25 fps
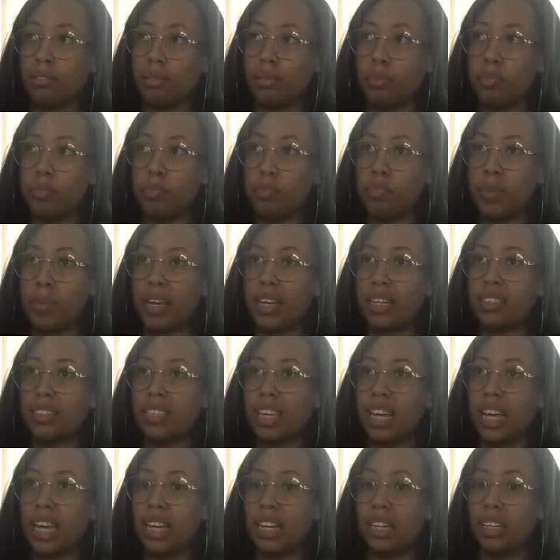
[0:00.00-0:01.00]

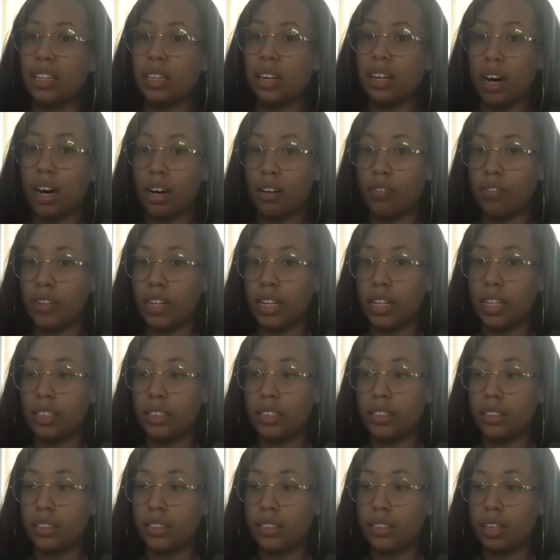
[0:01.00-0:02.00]
maintain
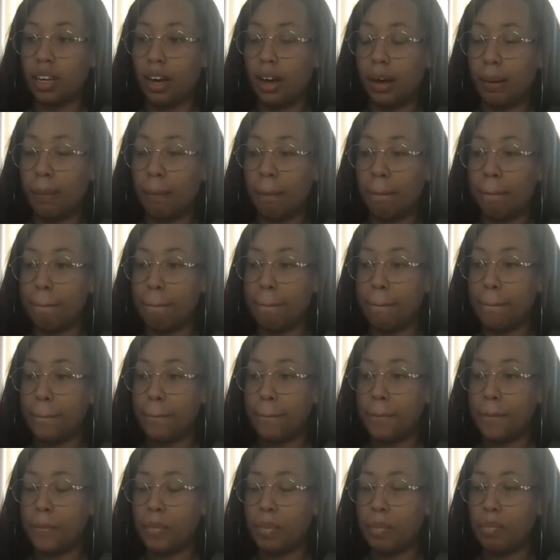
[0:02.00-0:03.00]
confidence um,
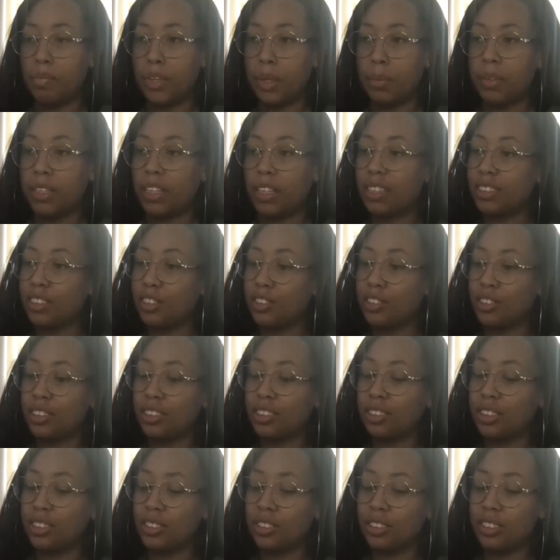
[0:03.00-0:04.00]
because there's
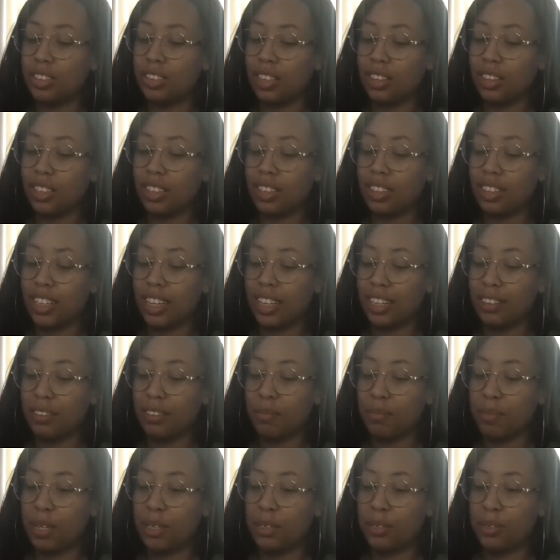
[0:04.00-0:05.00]
there's nothing that
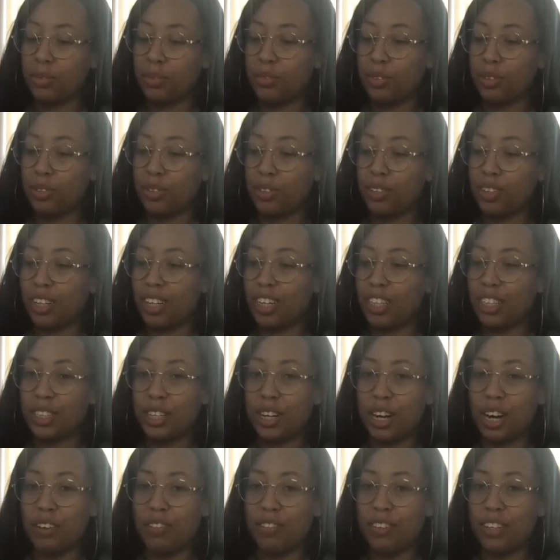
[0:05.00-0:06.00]
makes you feel
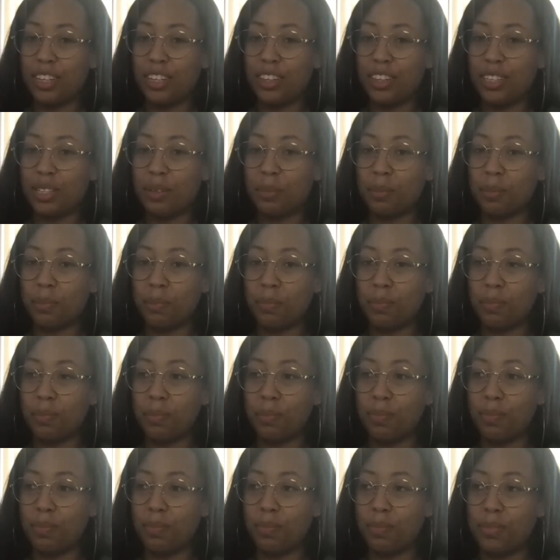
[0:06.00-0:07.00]
unconfident than
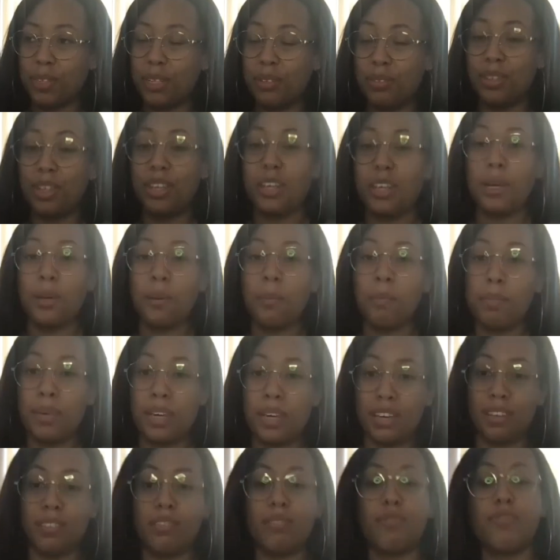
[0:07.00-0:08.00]
than
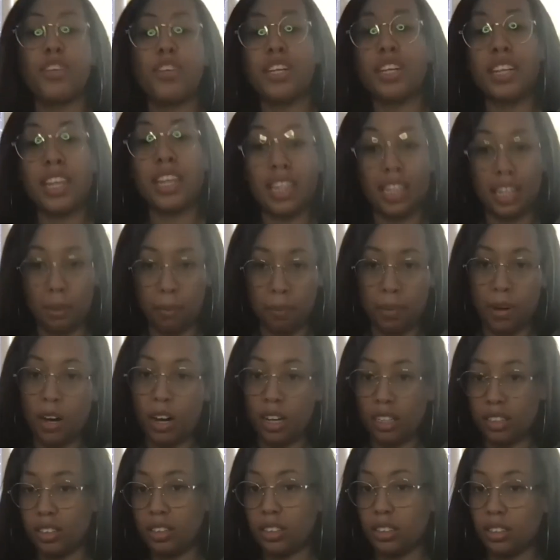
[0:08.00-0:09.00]
being feeling like an
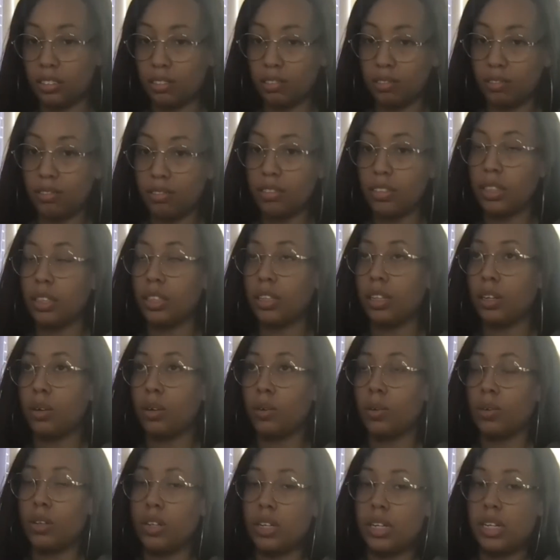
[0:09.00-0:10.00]
imposter you know
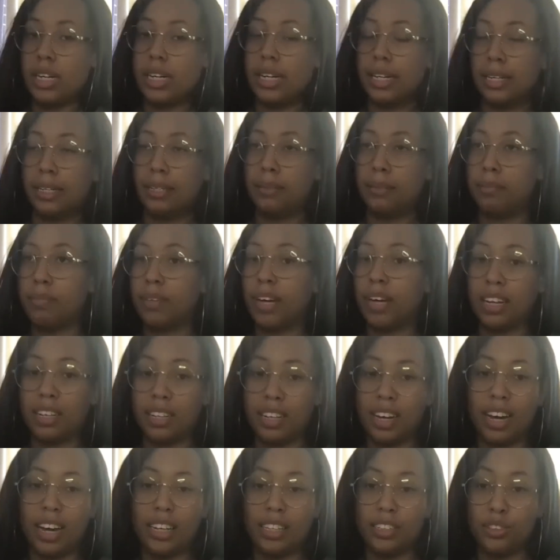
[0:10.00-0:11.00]
mm um, i
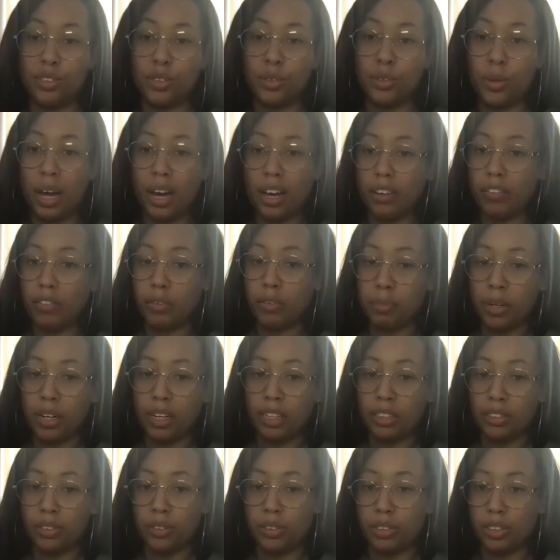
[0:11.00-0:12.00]
i do have
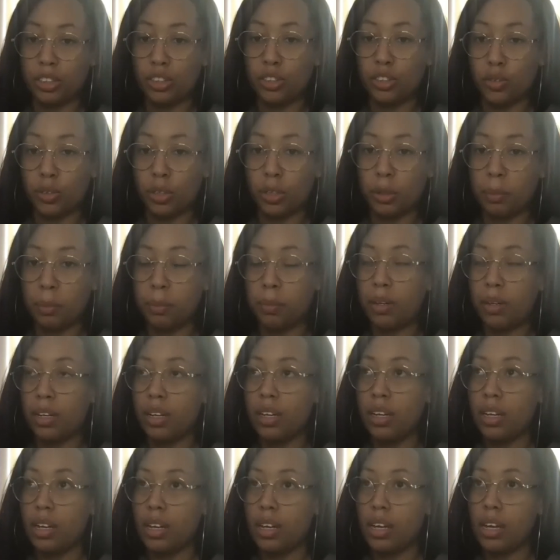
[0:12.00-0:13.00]
imposter syndrome
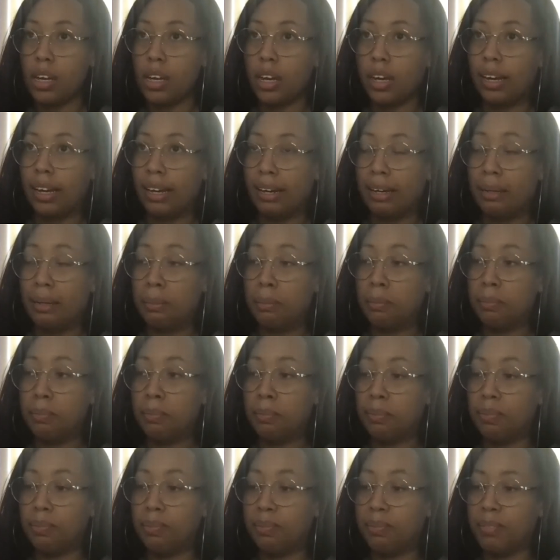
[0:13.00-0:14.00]

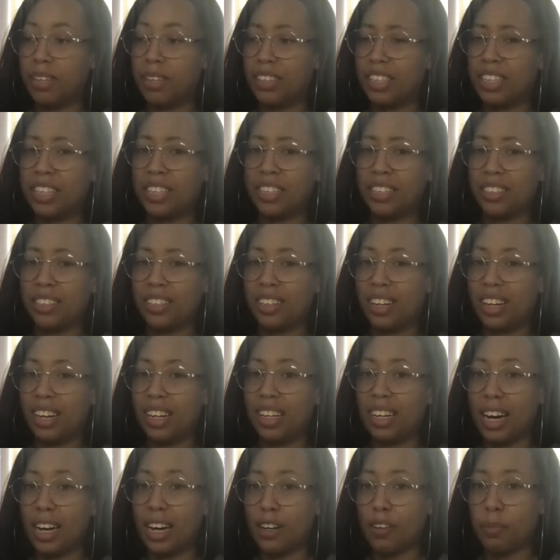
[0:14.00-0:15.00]
um, i think a
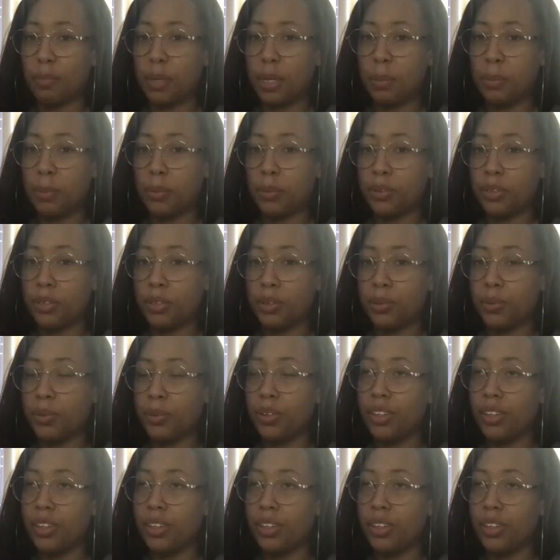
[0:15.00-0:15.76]
lot of people do